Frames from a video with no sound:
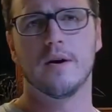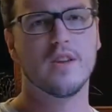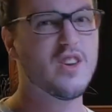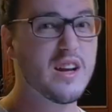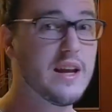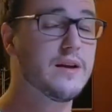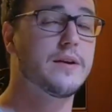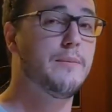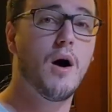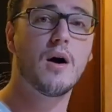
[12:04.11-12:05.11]
You can eat it
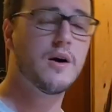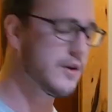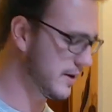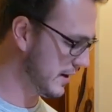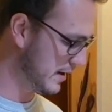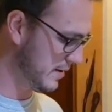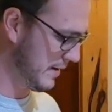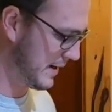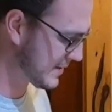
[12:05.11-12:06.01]
tomorrow, you can eat it the next